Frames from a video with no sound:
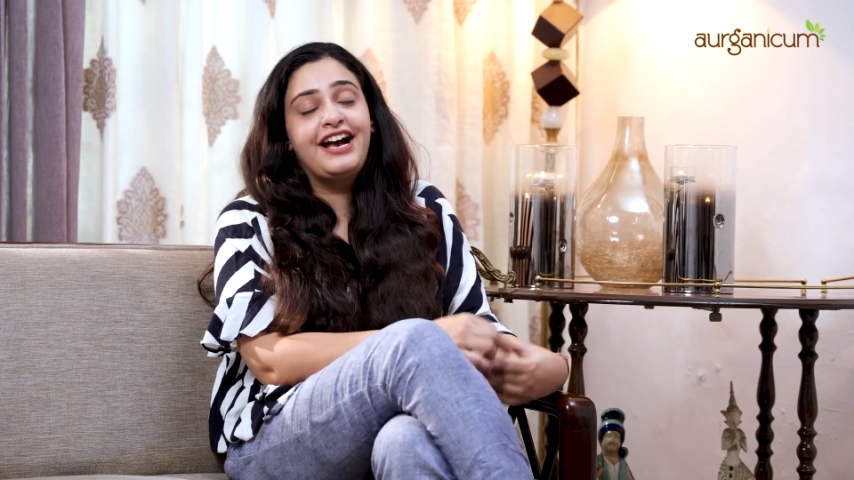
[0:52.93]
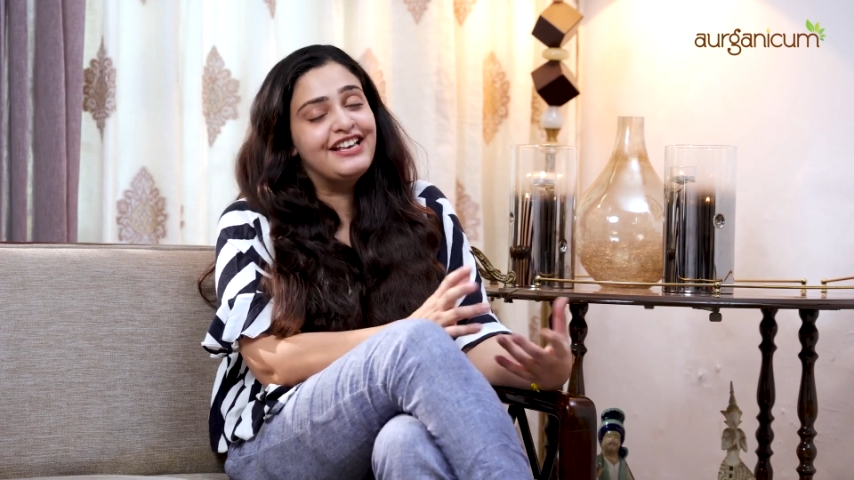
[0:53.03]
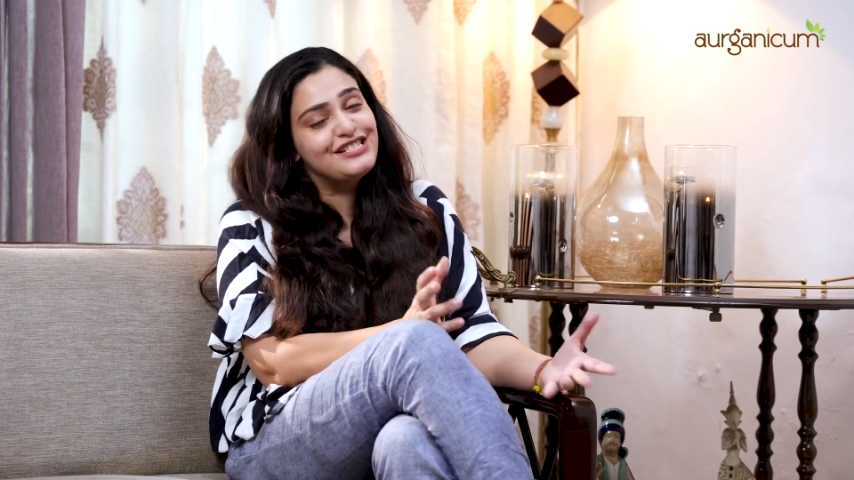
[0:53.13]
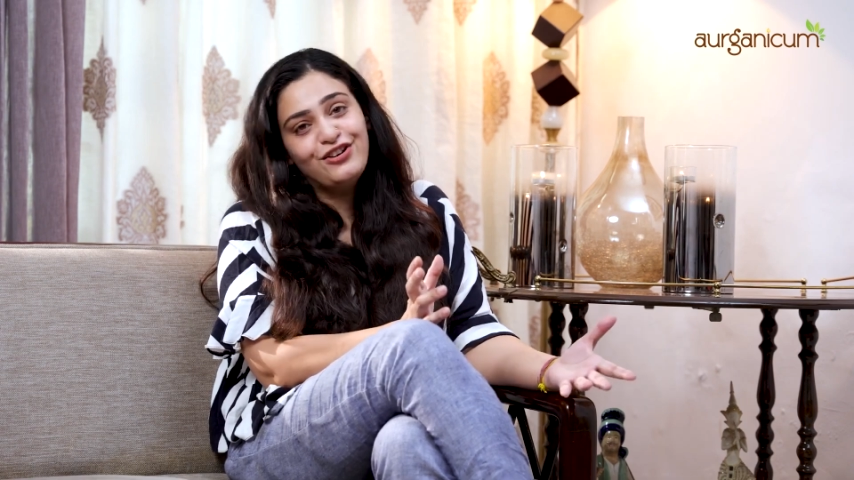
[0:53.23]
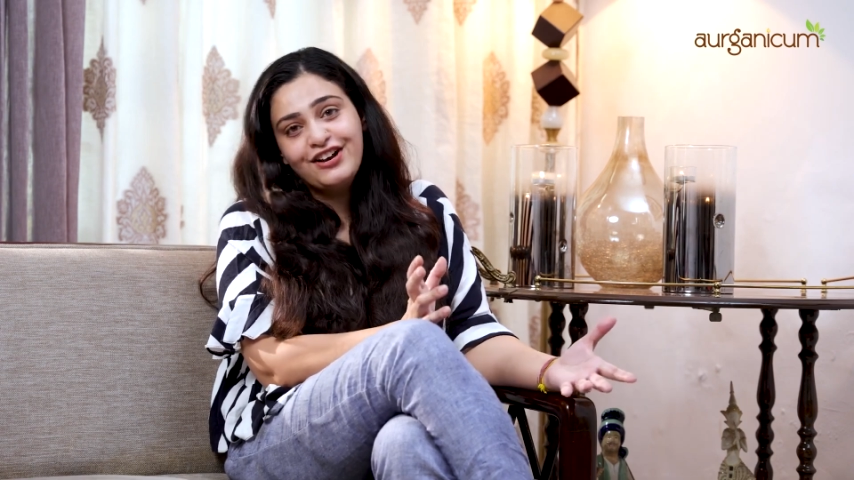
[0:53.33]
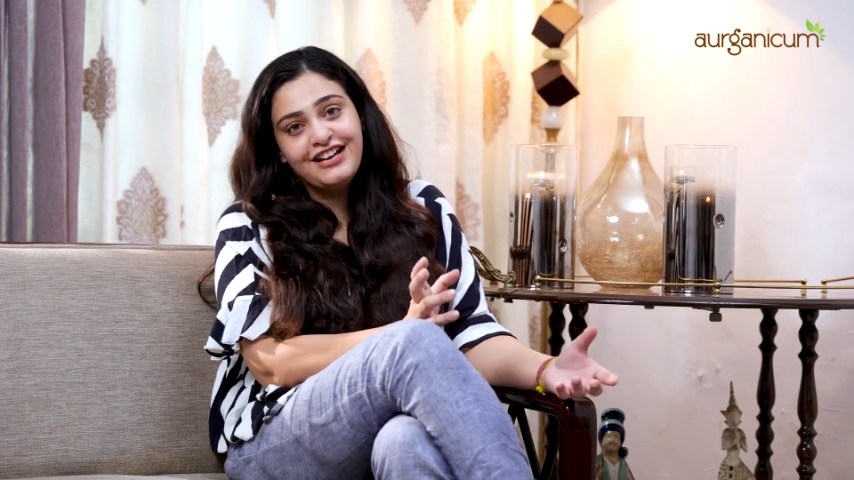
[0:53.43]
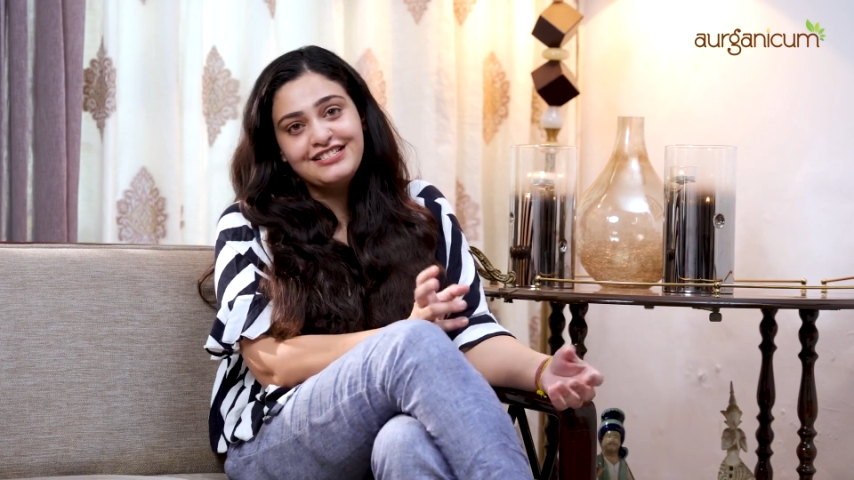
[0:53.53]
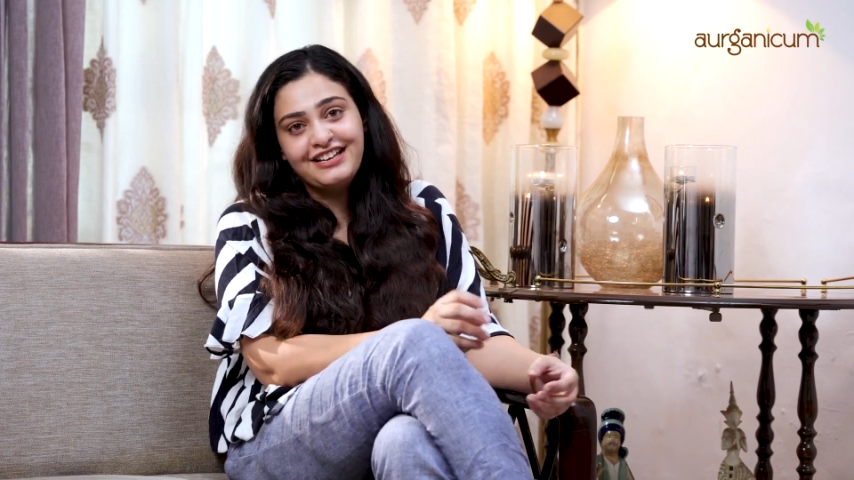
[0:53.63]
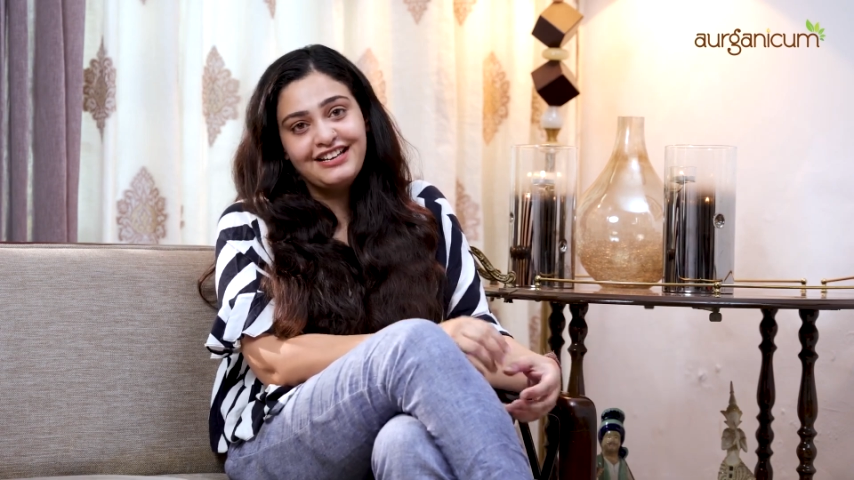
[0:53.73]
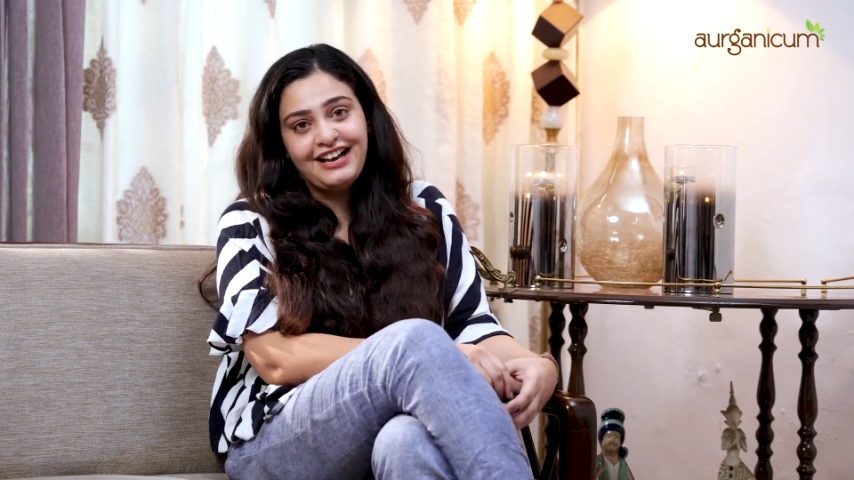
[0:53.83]
as long
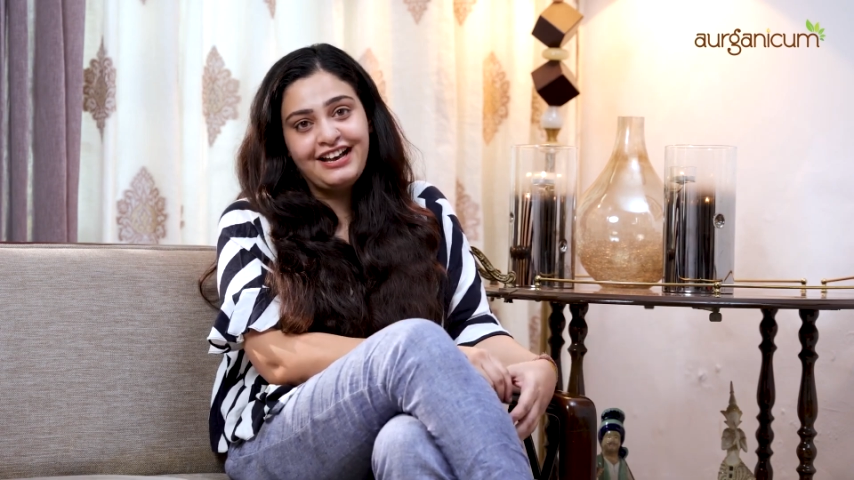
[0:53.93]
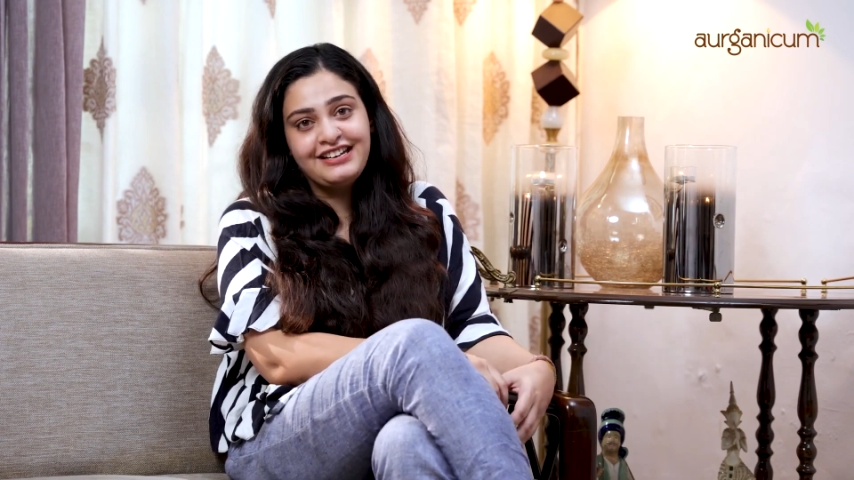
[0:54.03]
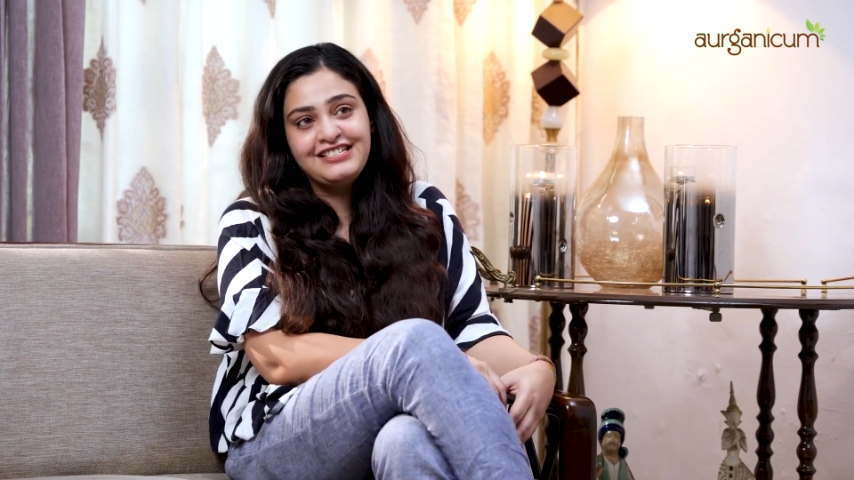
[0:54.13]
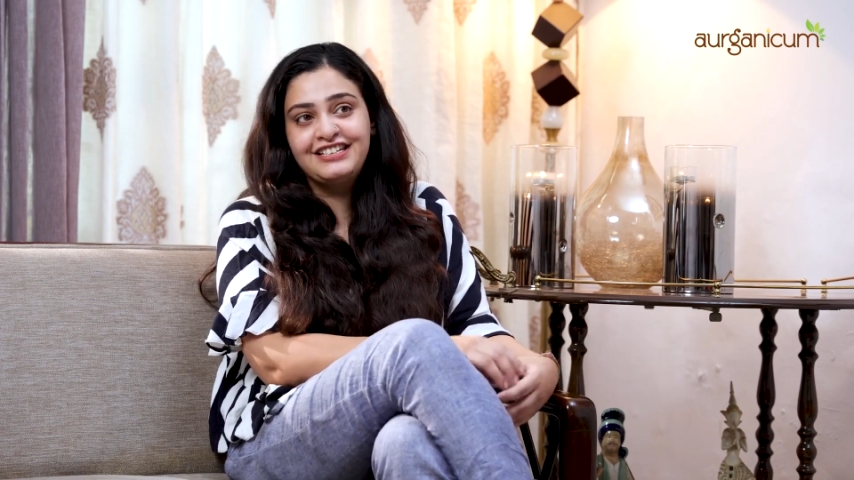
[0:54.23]
as I can,